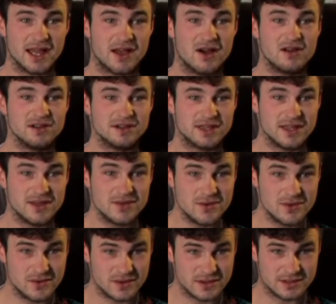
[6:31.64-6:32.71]
I called
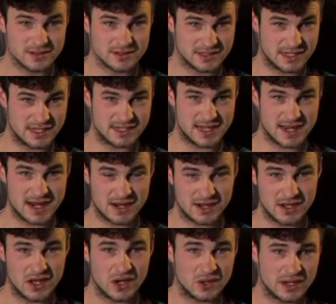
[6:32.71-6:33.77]
you," said Dark,
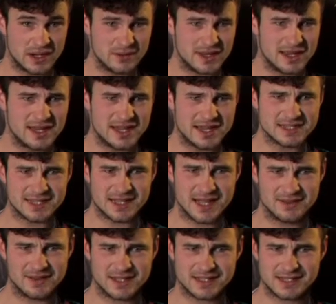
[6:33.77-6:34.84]
only realising
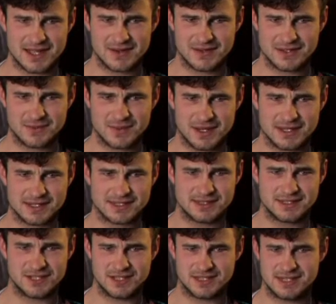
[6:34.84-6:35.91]
how that sounded when
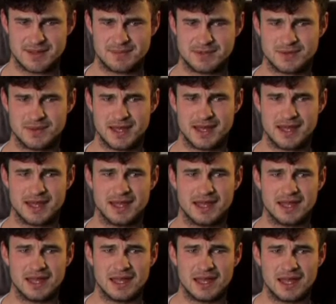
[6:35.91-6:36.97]
she stepped away.
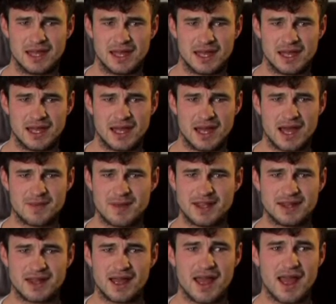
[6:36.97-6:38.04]
"I
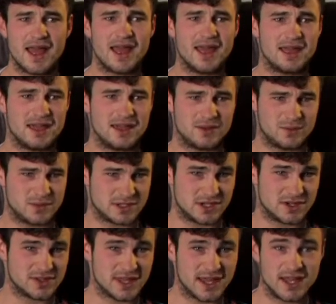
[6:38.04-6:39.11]
mean, it was
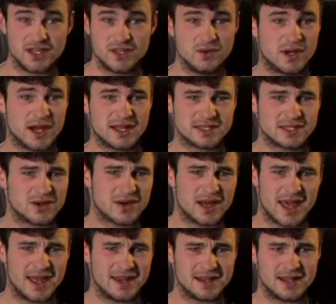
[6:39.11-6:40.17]
nothing. You guys go
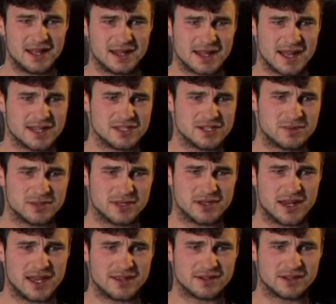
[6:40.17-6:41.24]
ahead. I'll catch up with
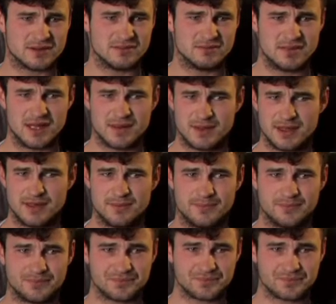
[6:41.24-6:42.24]
you later, maybe."